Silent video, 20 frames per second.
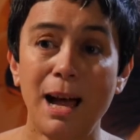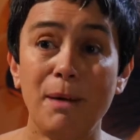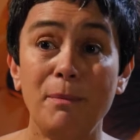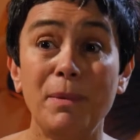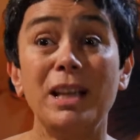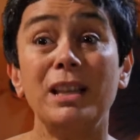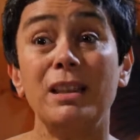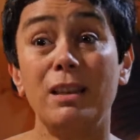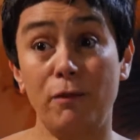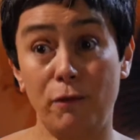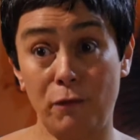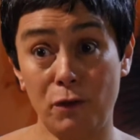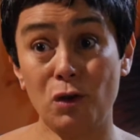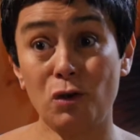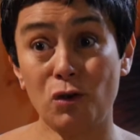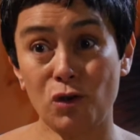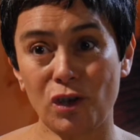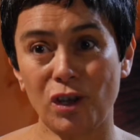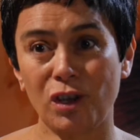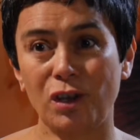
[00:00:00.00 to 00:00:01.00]
in the
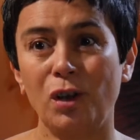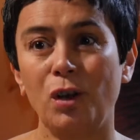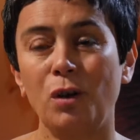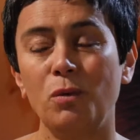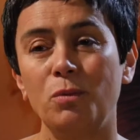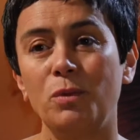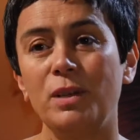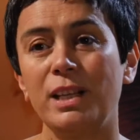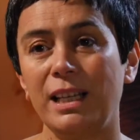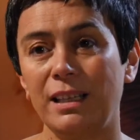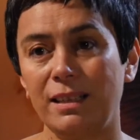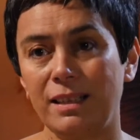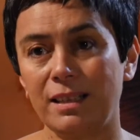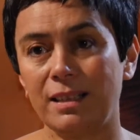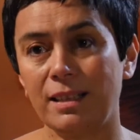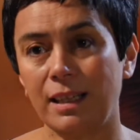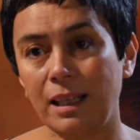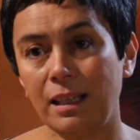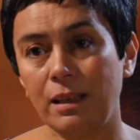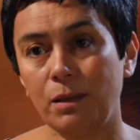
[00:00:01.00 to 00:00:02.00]
future who will get to
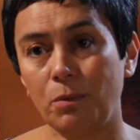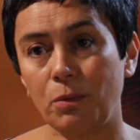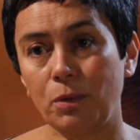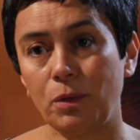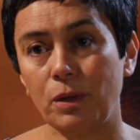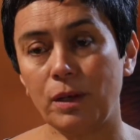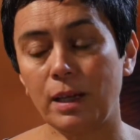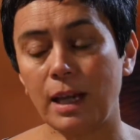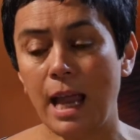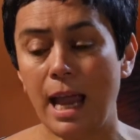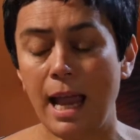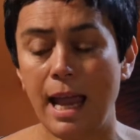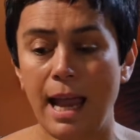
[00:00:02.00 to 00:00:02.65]
see the work.